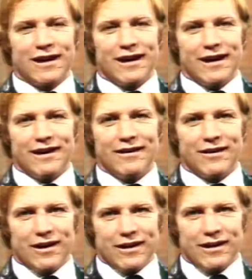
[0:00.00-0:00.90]
and
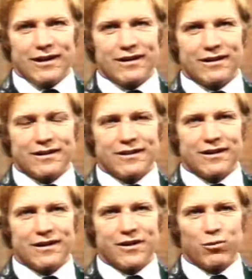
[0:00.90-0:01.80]
all the
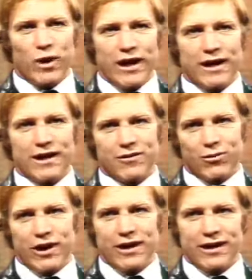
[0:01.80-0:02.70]
all the waiting and
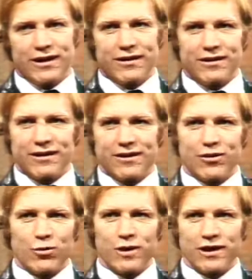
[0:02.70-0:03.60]
waiting and, and
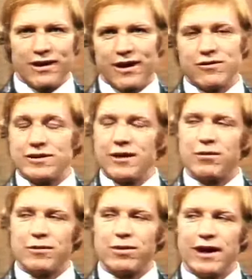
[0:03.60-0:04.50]
hoping that I was
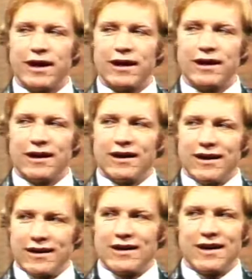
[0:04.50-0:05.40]
able to play,
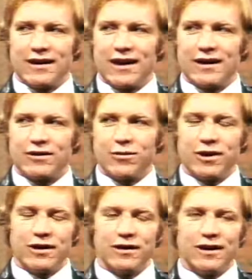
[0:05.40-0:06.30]
it kind of got to me.
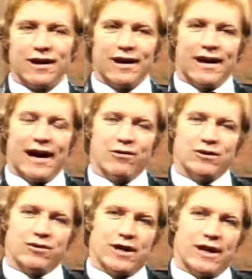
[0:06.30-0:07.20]
And I
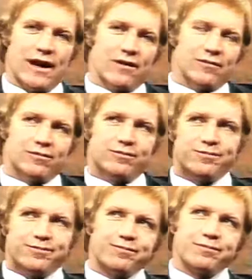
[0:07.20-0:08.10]
was run down
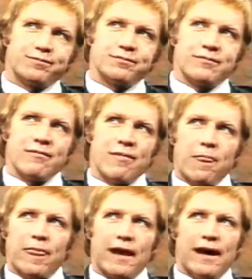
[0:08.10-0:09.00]

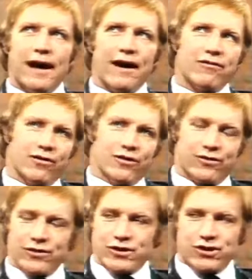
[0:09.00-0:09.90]
uh, after those
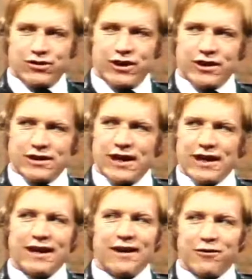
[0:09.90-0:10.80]
first two years, I
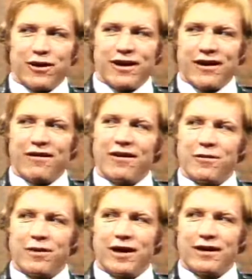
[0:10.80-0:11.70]
kind of run down a little
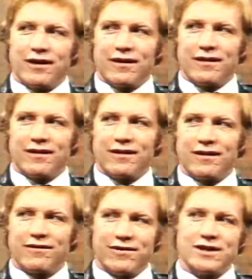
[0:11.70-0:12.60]
bit. And, physically?
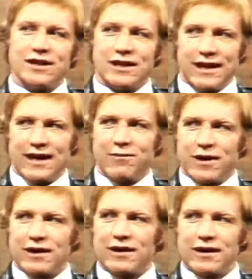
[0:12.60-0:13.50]
Uh, physically and
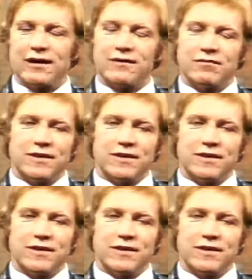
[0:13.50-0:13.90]
mentally. And